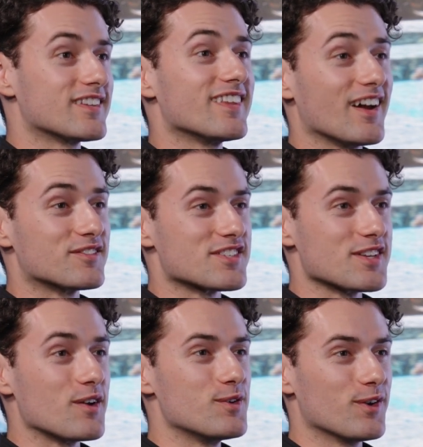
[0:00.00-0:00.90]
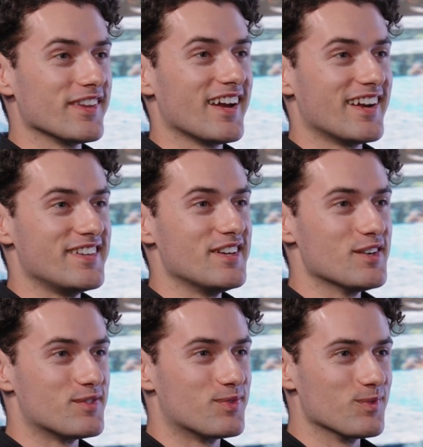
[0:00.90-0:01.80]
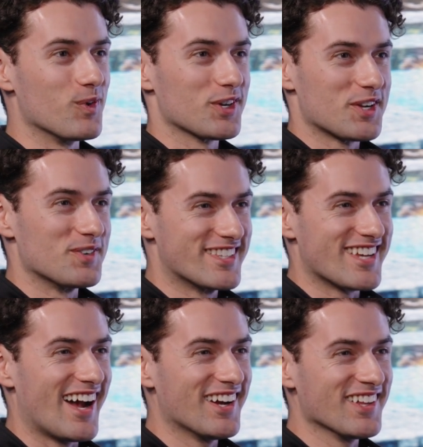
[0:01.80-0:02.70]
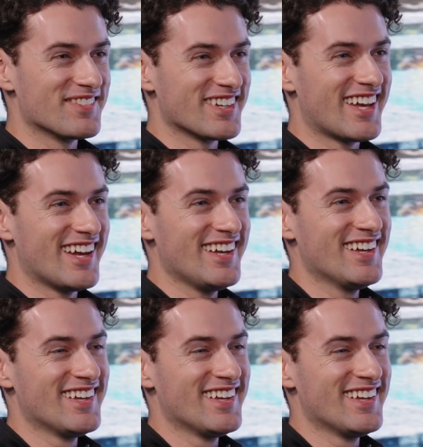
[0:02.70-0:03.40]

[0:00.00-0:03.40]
Did they have to sell you on the idea of working with tile every day?